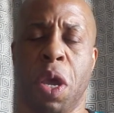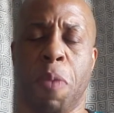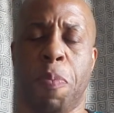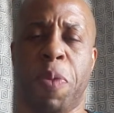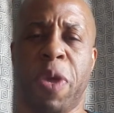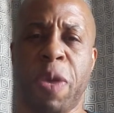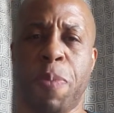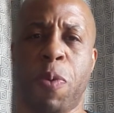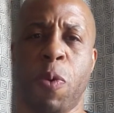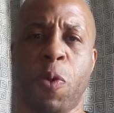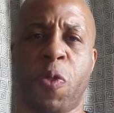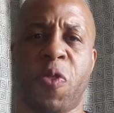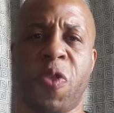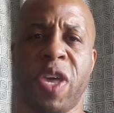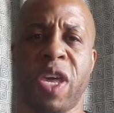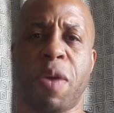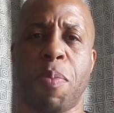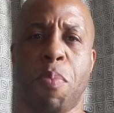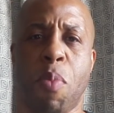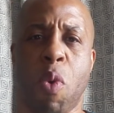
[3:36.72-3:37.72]
people
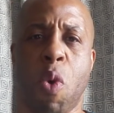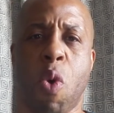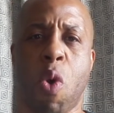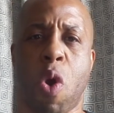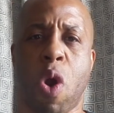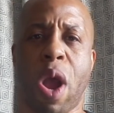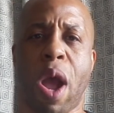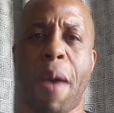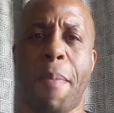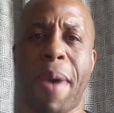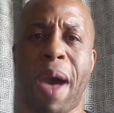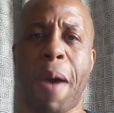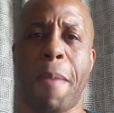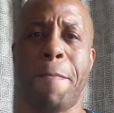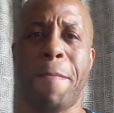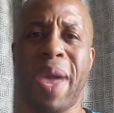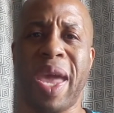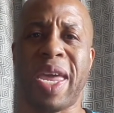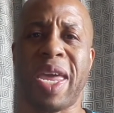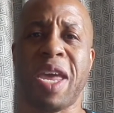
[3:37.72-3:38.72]
think more about
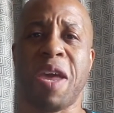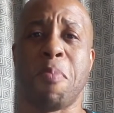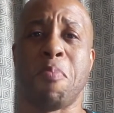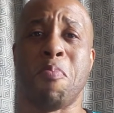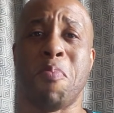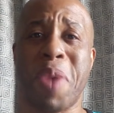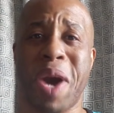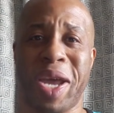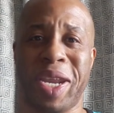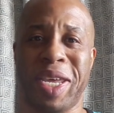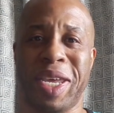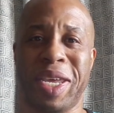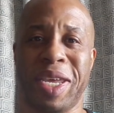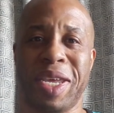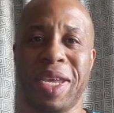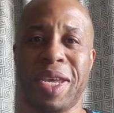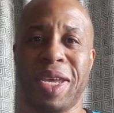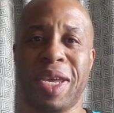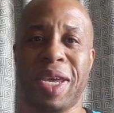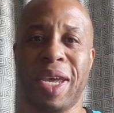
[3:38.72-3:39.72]
making money
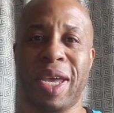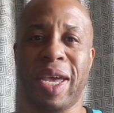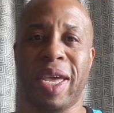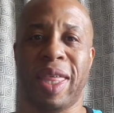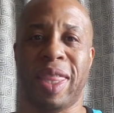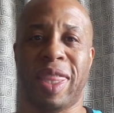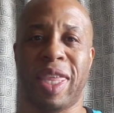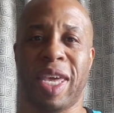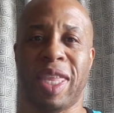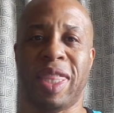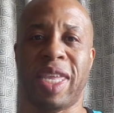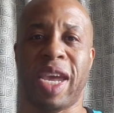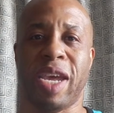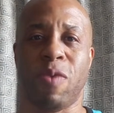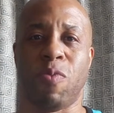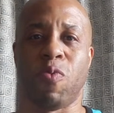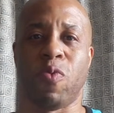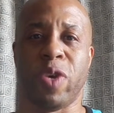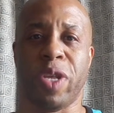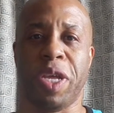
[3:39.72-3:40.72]
than they
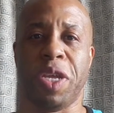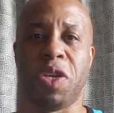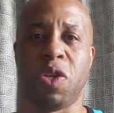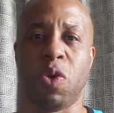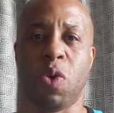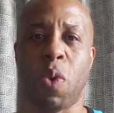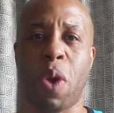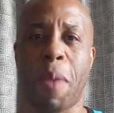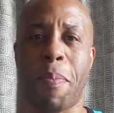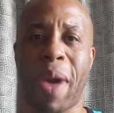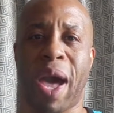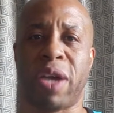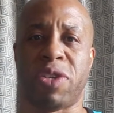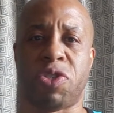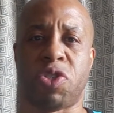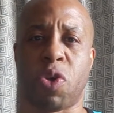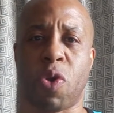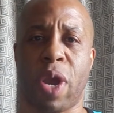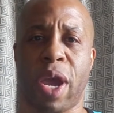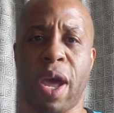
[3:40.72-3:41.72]
really do
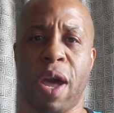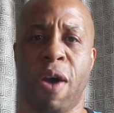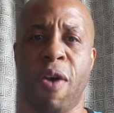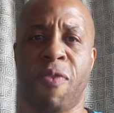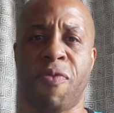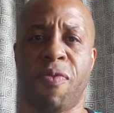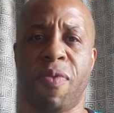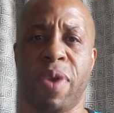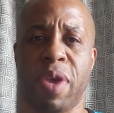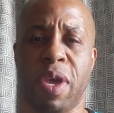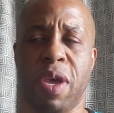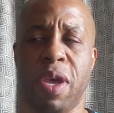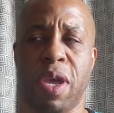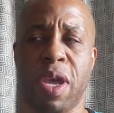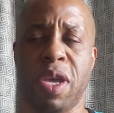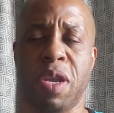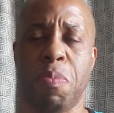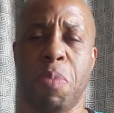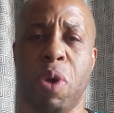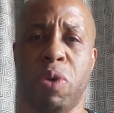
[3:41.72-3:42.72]
about your health
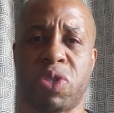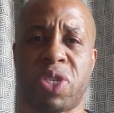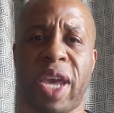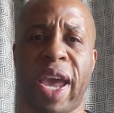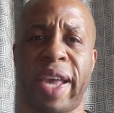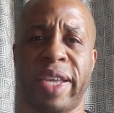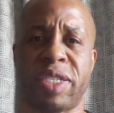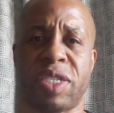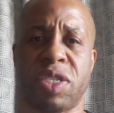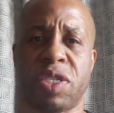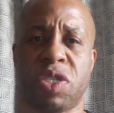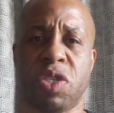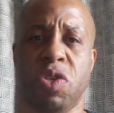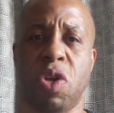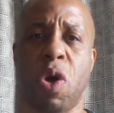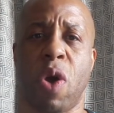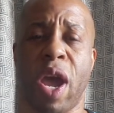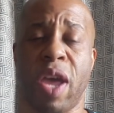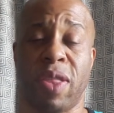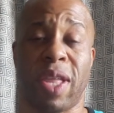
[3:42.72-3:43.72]
in most cases.
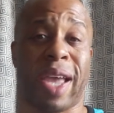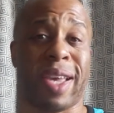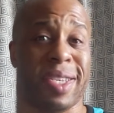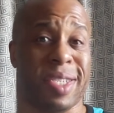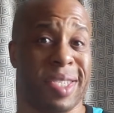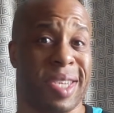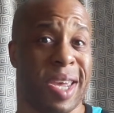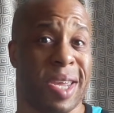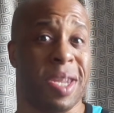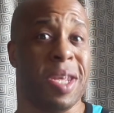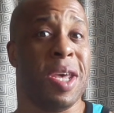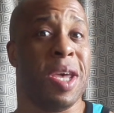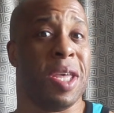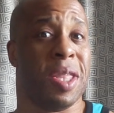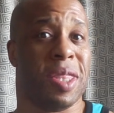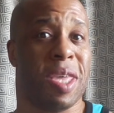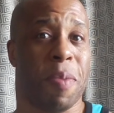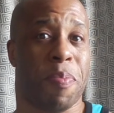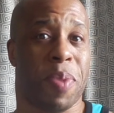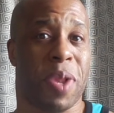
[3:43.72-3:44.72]
And like I said,
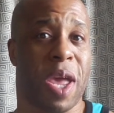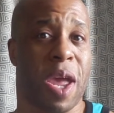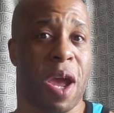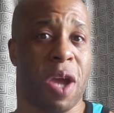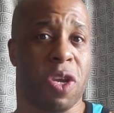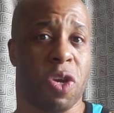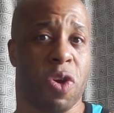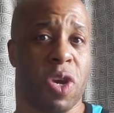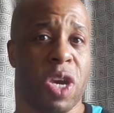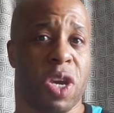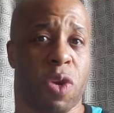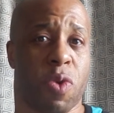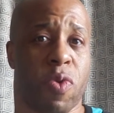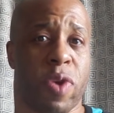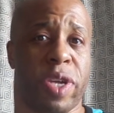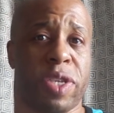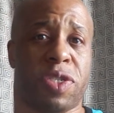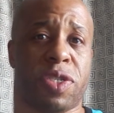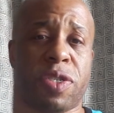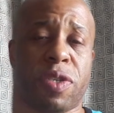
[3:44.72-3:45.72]
they play on your
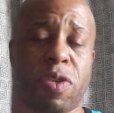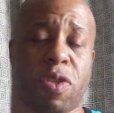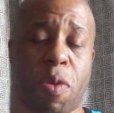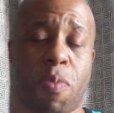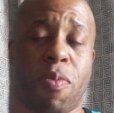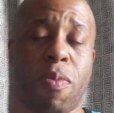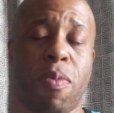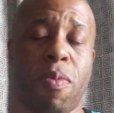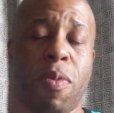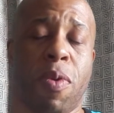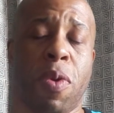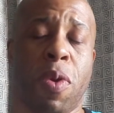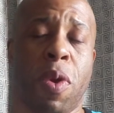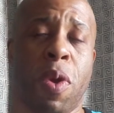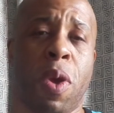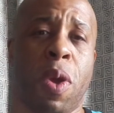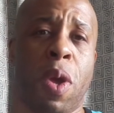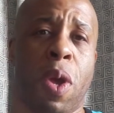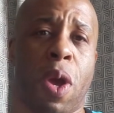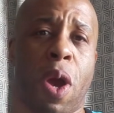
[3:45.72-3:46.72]
ignorance.
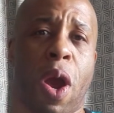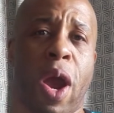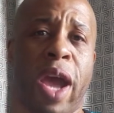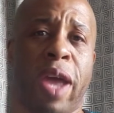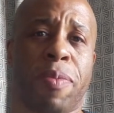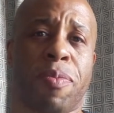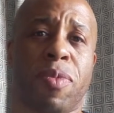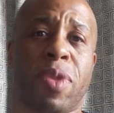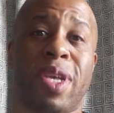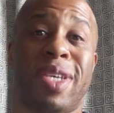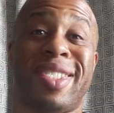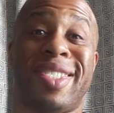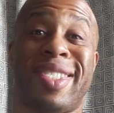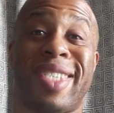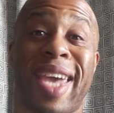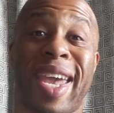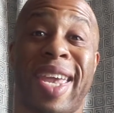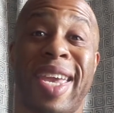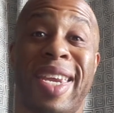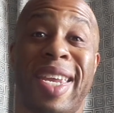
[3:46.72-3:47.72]
All right.
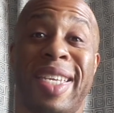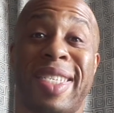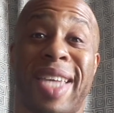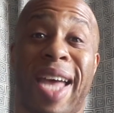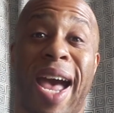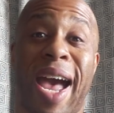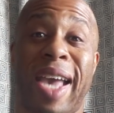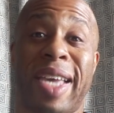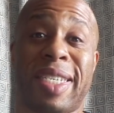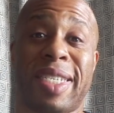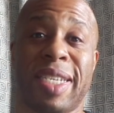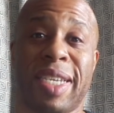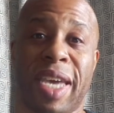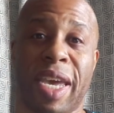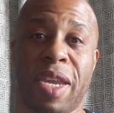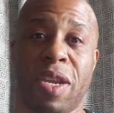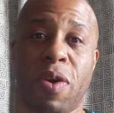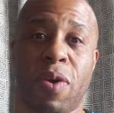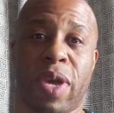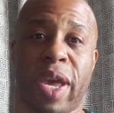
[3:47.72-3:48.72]
Second is
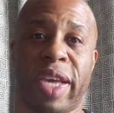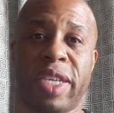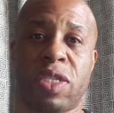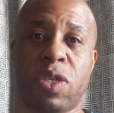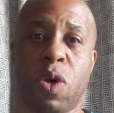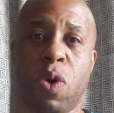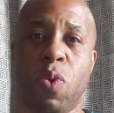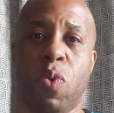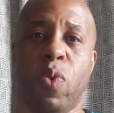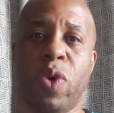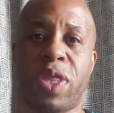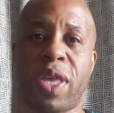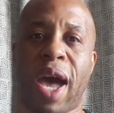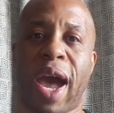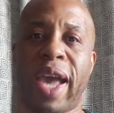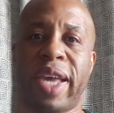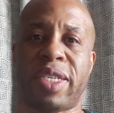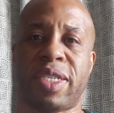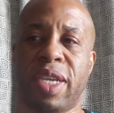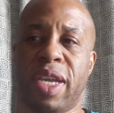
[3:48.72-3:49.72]
isolate. So with
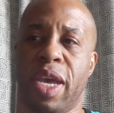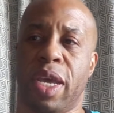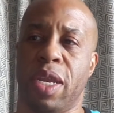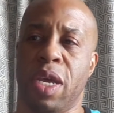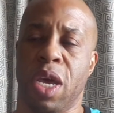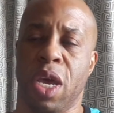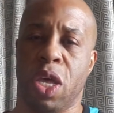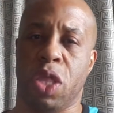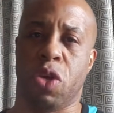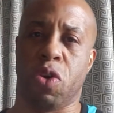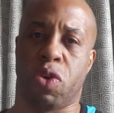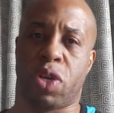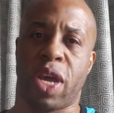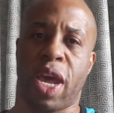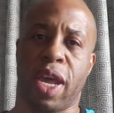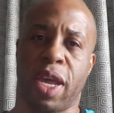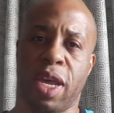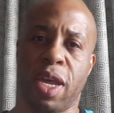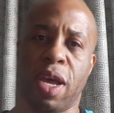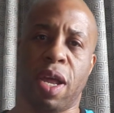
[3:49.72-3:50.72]
isolate, they're
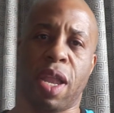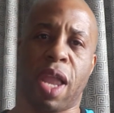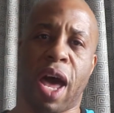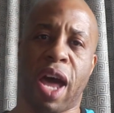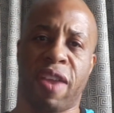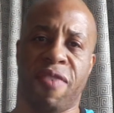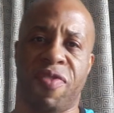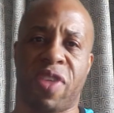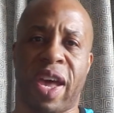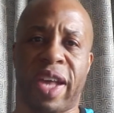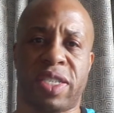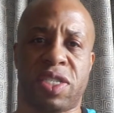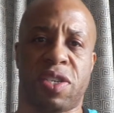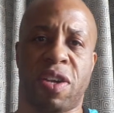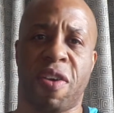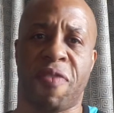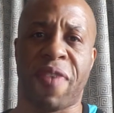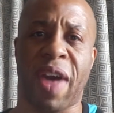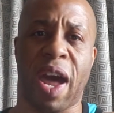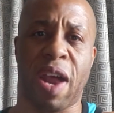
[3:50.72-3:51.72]
taking a lot of that
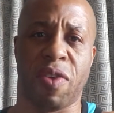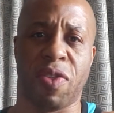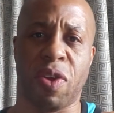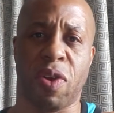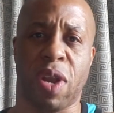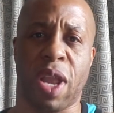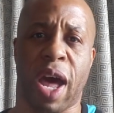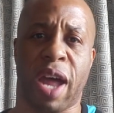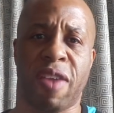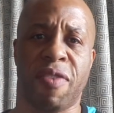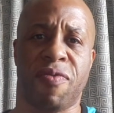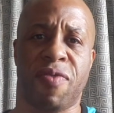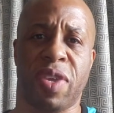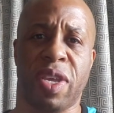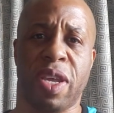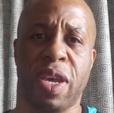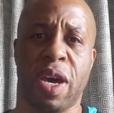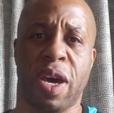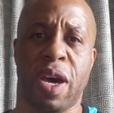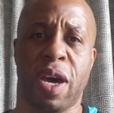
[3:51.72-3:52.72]
stuff out of there, a lot of the